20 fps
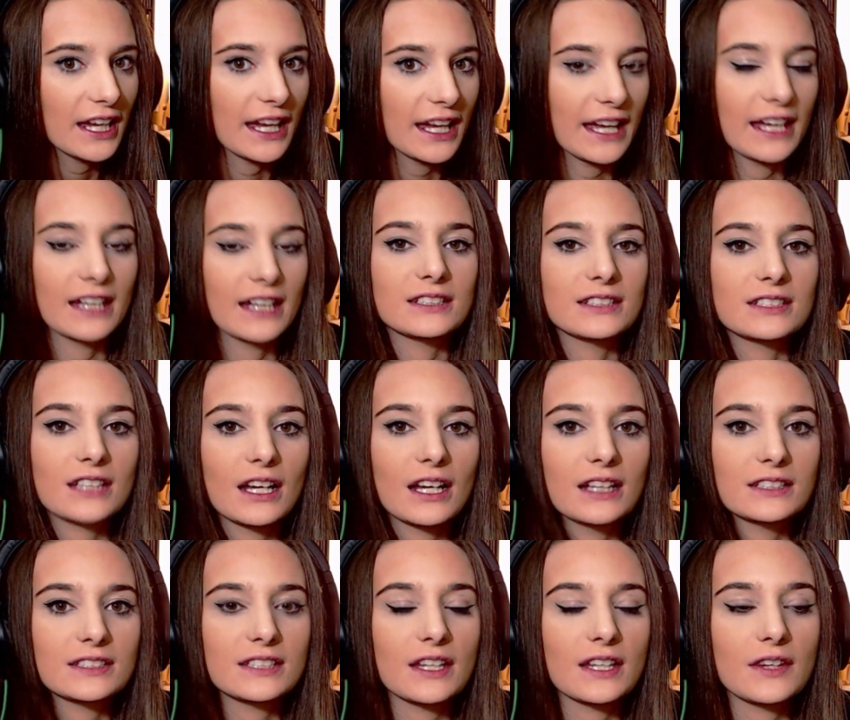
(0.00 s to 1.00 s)
and
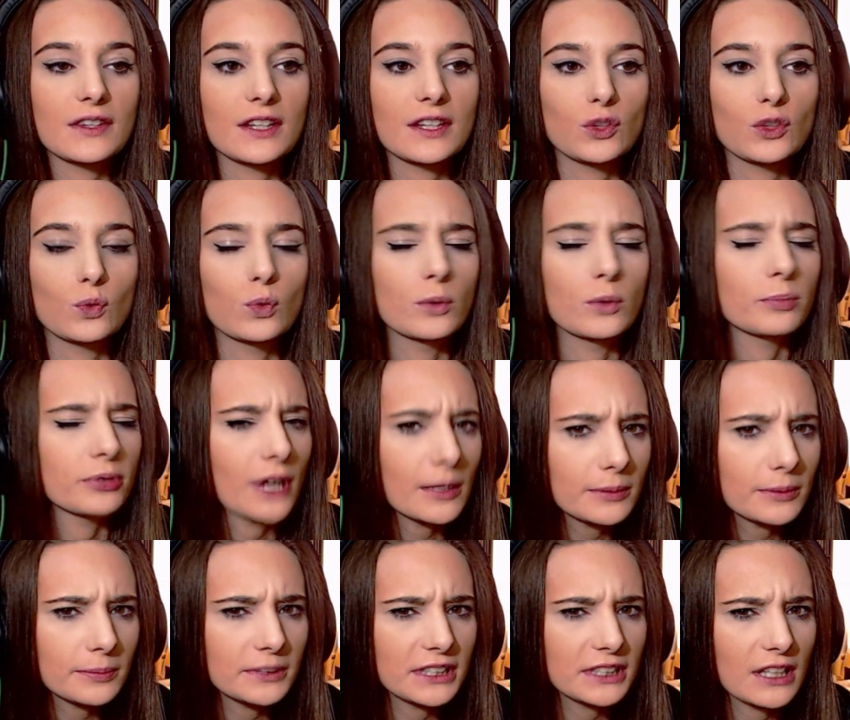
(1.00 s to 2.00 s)
content that you will
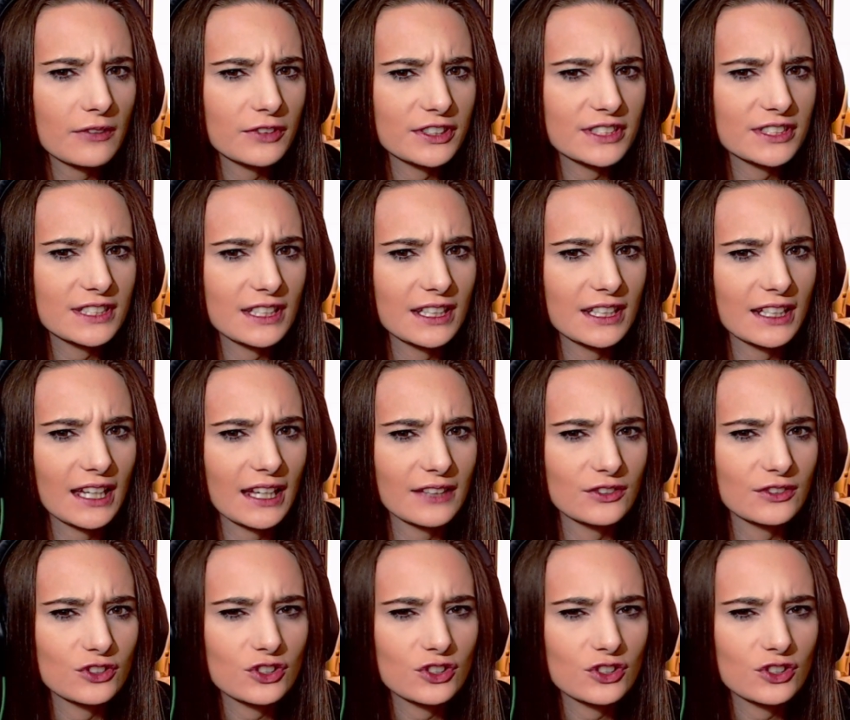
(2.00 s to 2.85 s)
probably never see again.